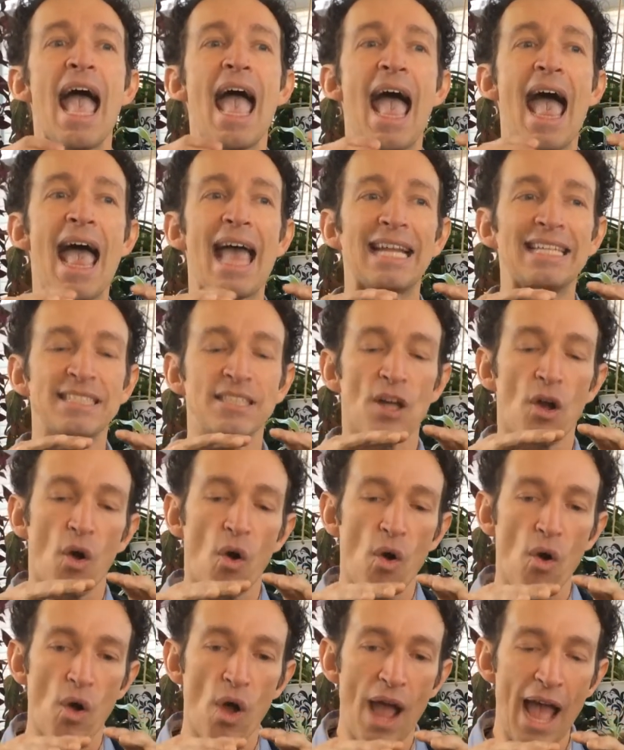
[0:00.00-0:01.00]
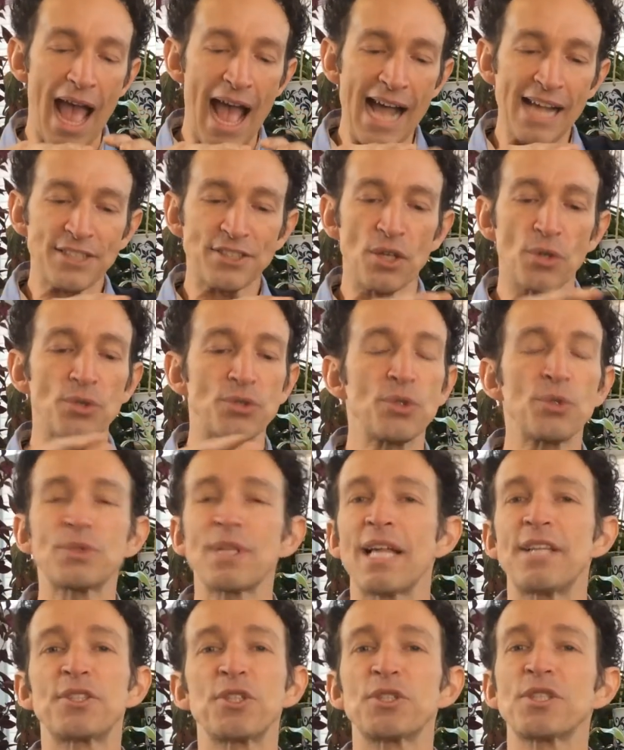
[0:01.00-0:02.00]
And as those loose
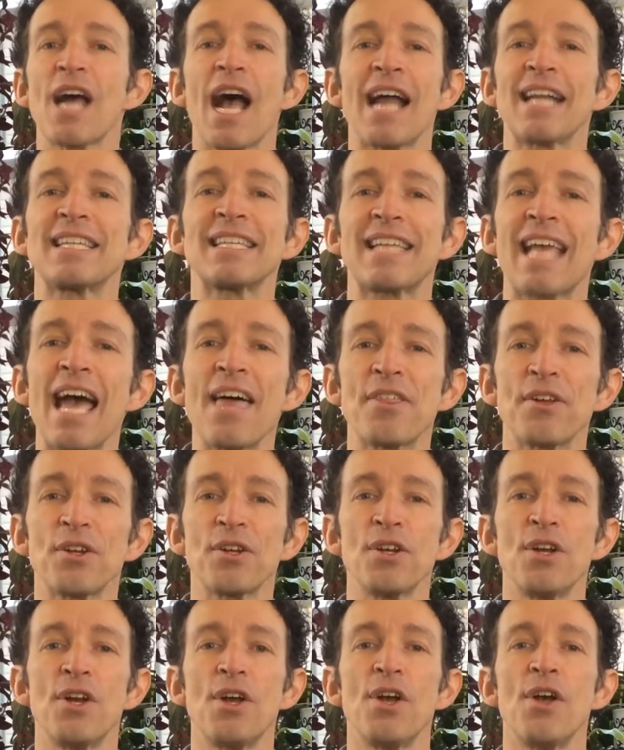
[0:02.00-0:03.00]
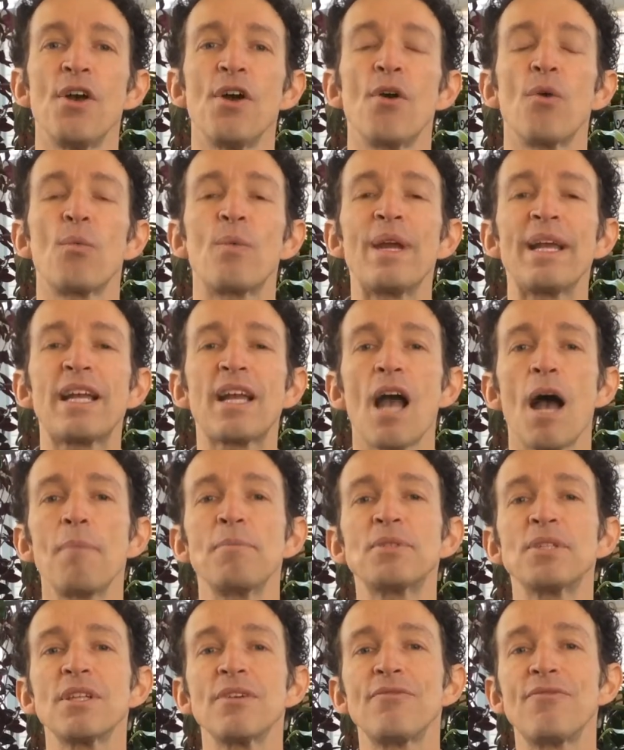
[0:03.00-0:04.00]
ends are tied together, we
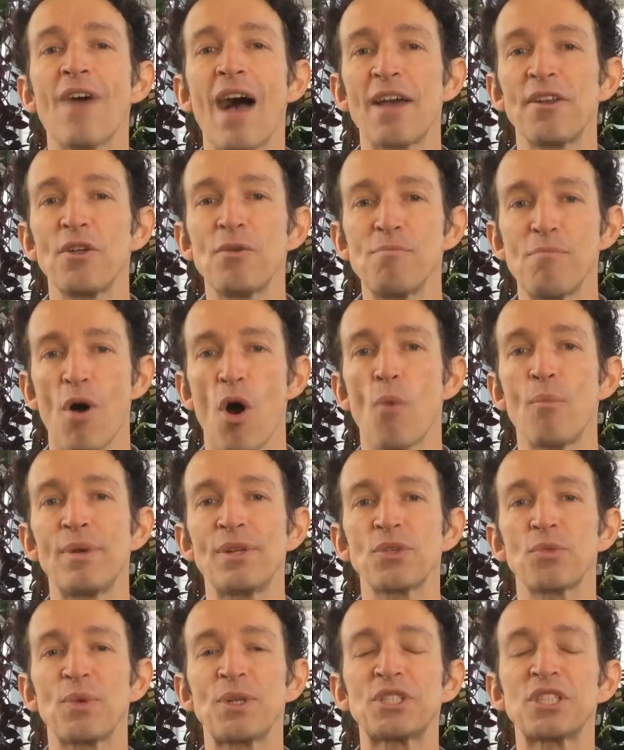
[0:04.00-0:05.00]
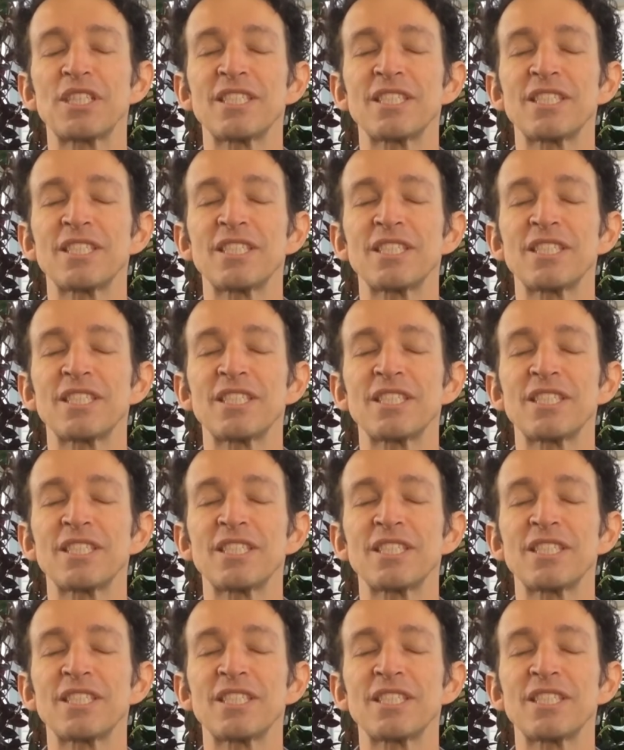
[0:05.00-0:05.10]
come to the final moment, which